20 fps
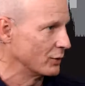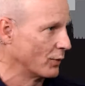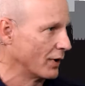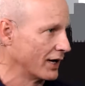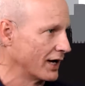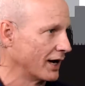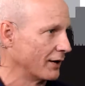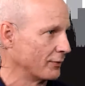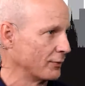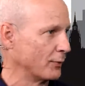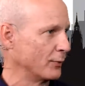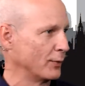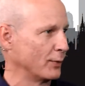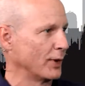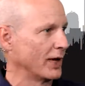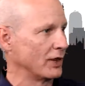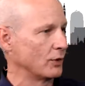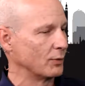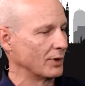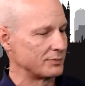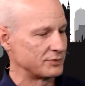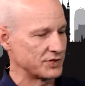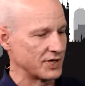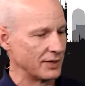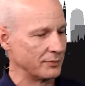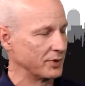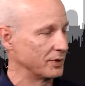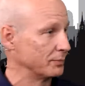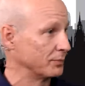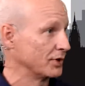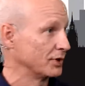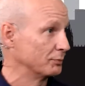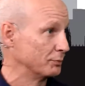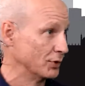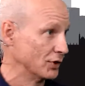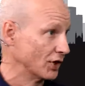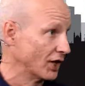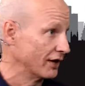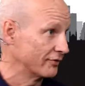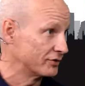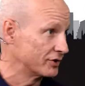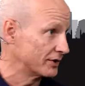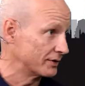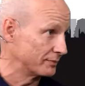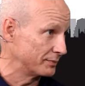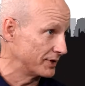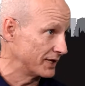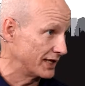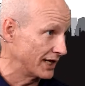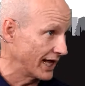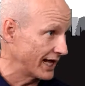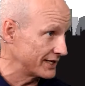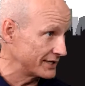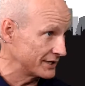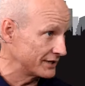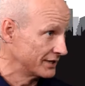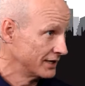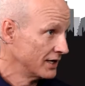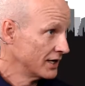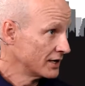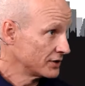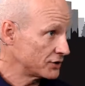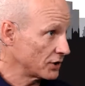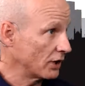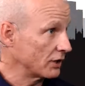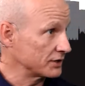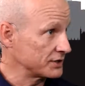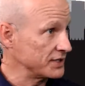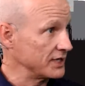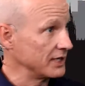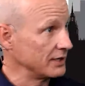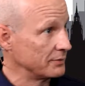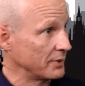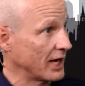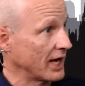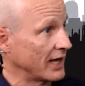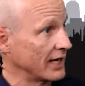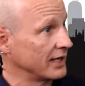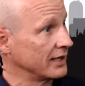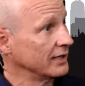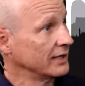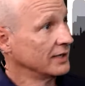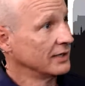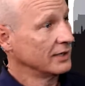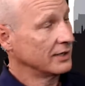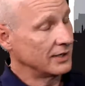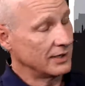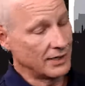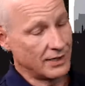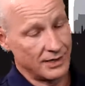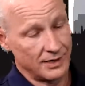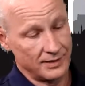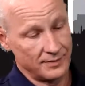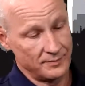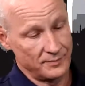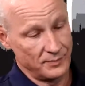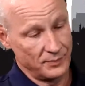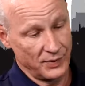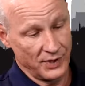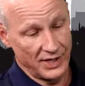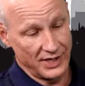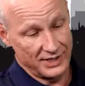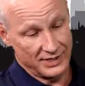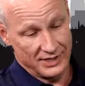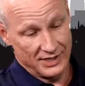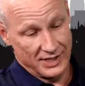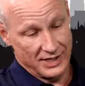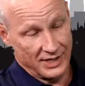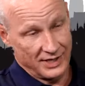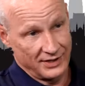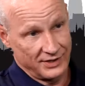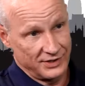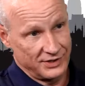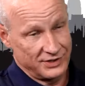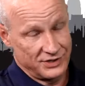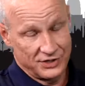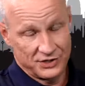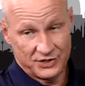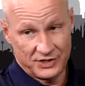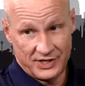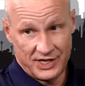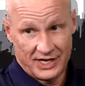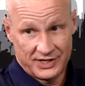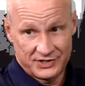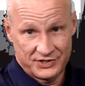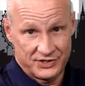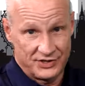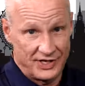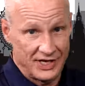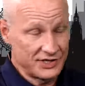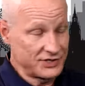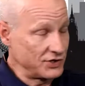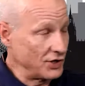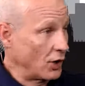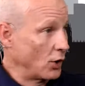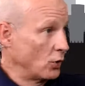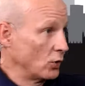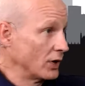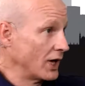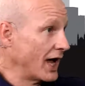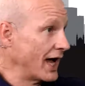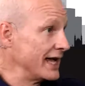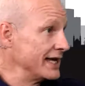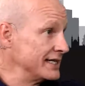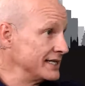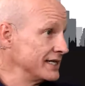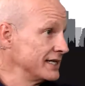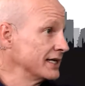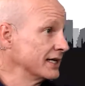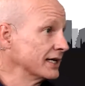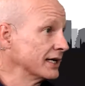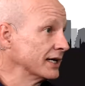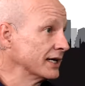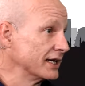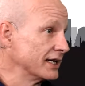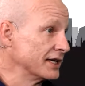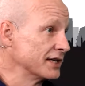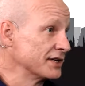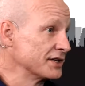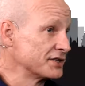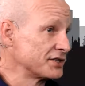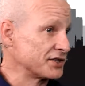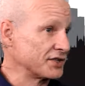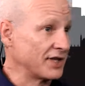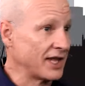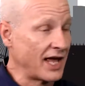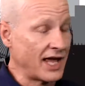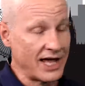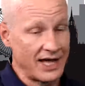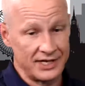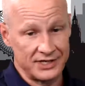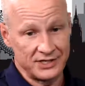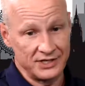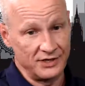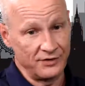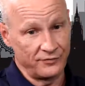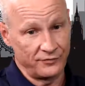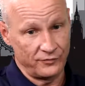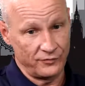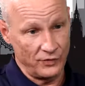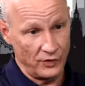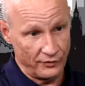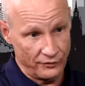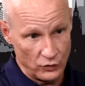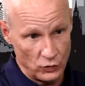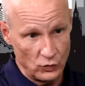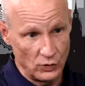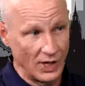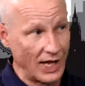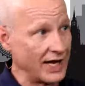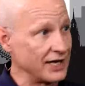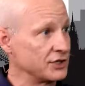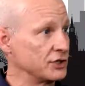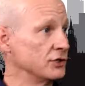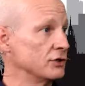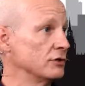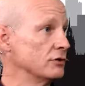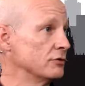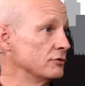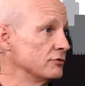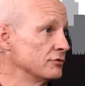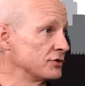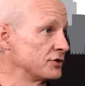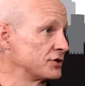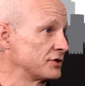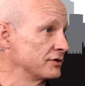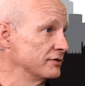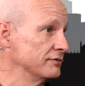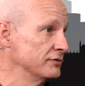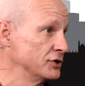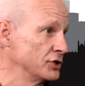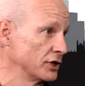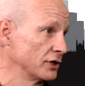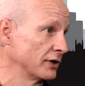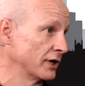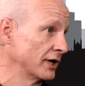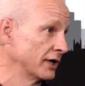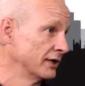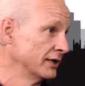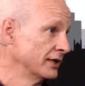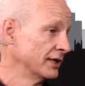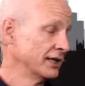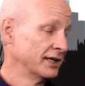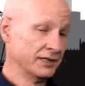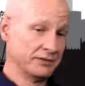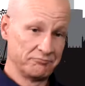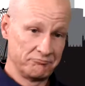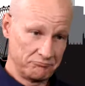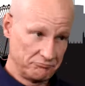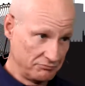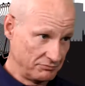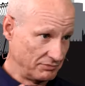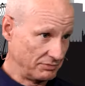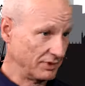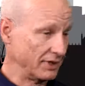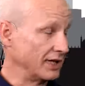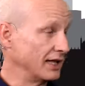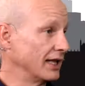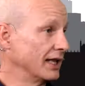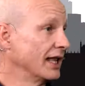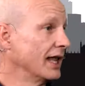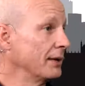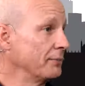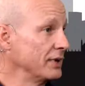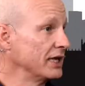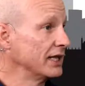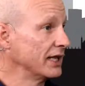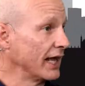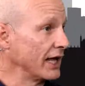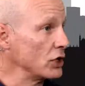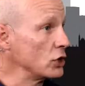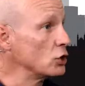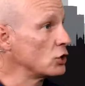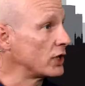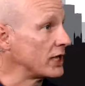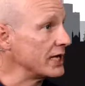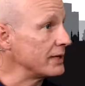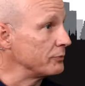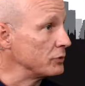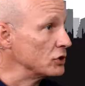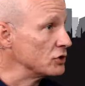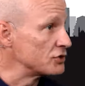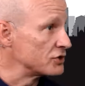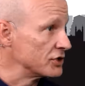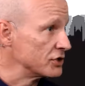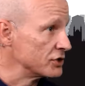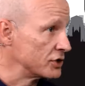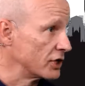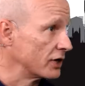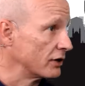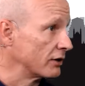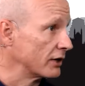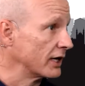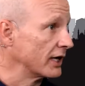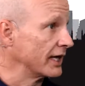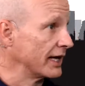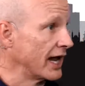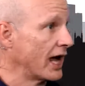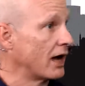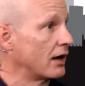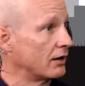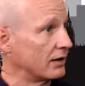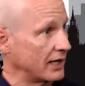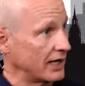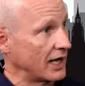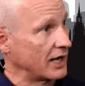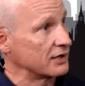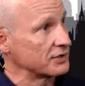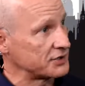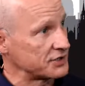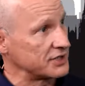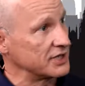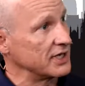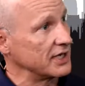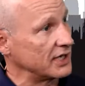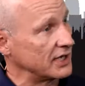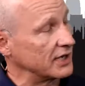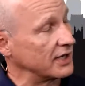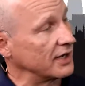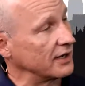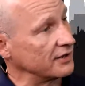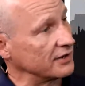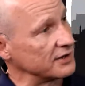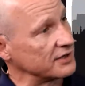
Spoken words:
and whatnot. We've got the website, but would be glad to talk to anybody. Just that's the whole idea, is that if you like to use Jira. Let you keep using Jira, and I'll sync the things